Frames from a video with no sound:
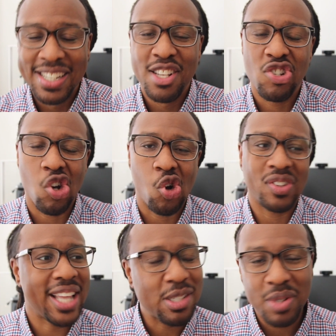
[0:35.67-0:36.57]
So
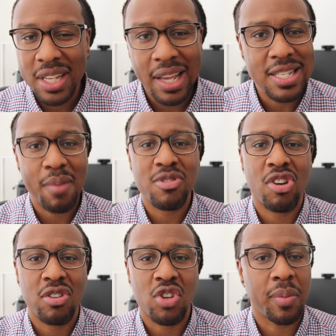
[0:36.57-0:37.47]
that's what today's
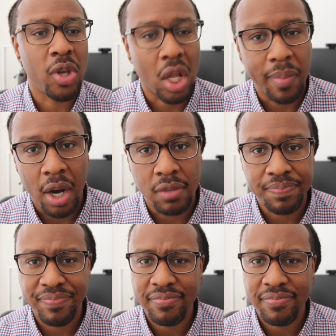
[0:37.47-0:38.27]
episode is going to be all about.